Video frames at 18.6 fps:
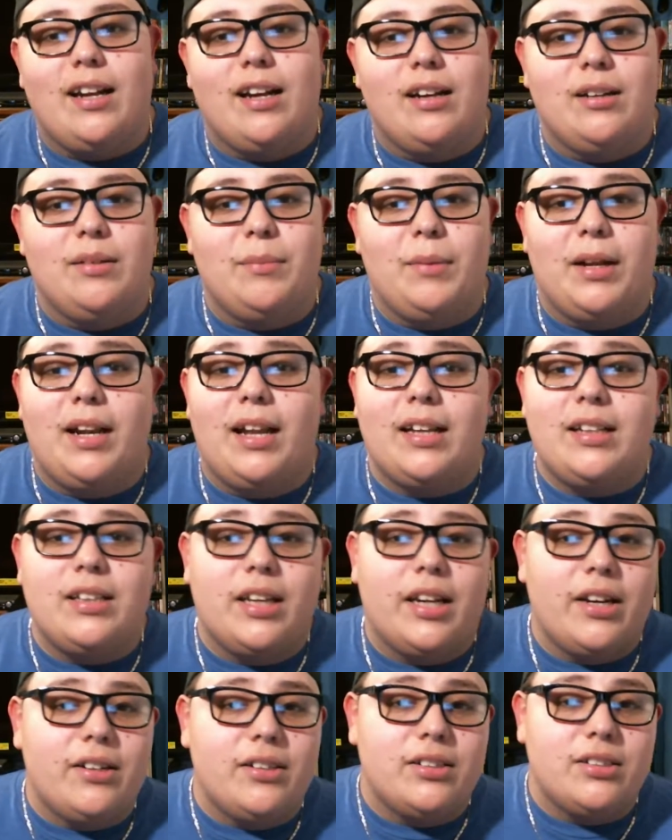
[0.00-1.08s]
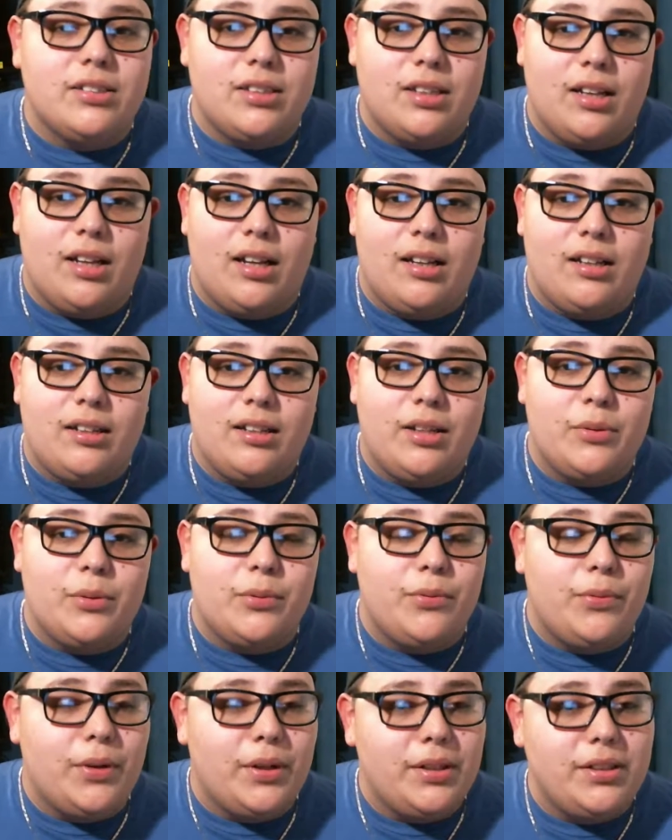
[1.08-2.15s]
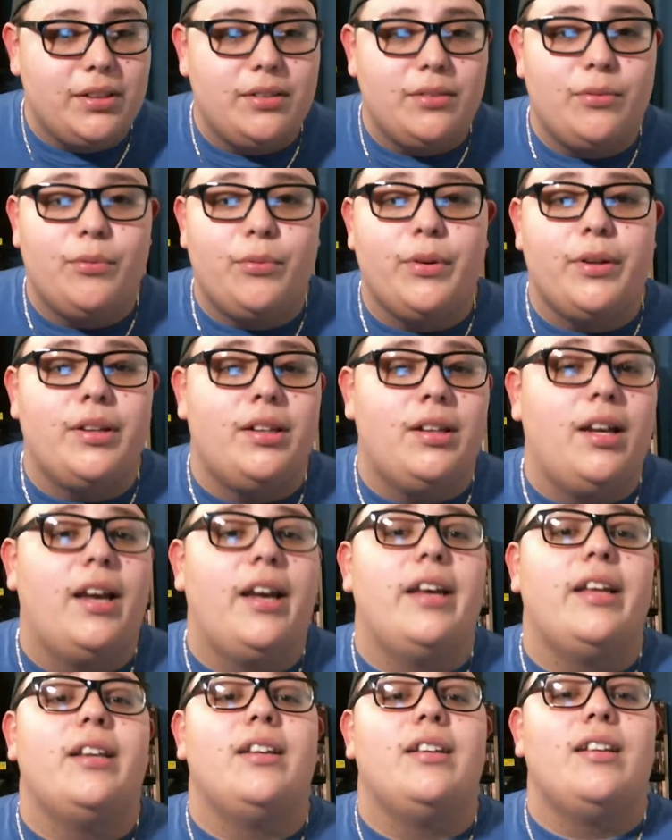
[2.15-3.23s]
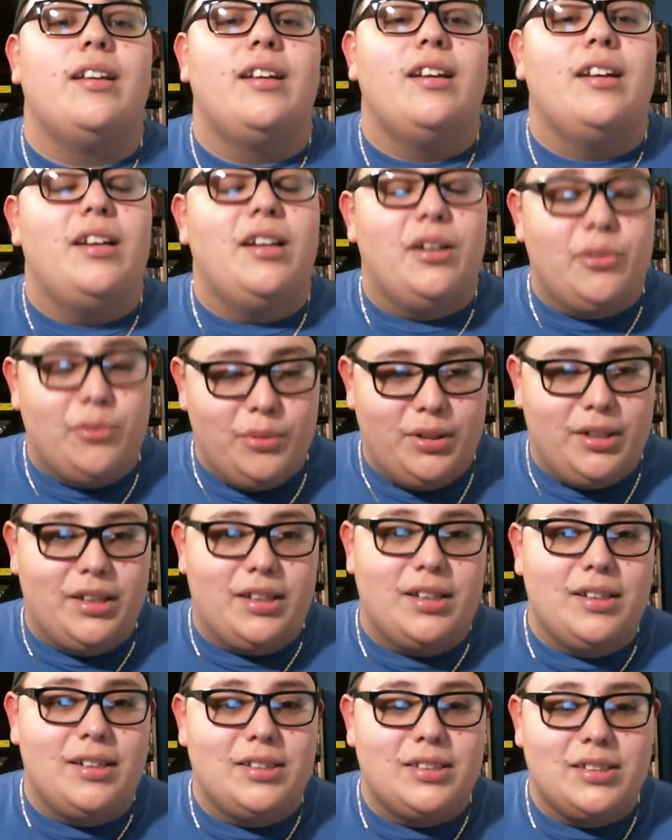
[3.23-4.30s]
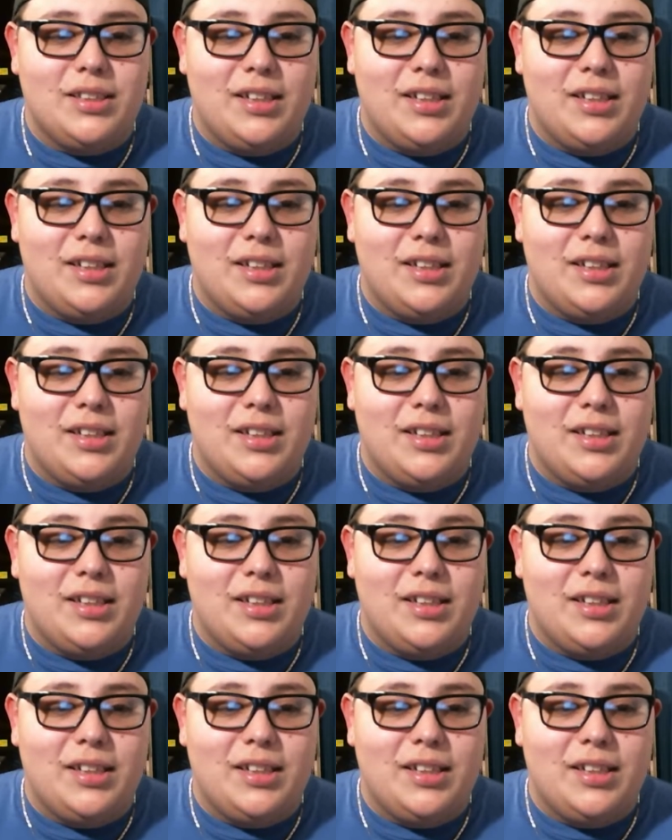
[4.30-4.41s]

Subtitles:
I like the characters a lot. They were fun, funny, and ridiculous.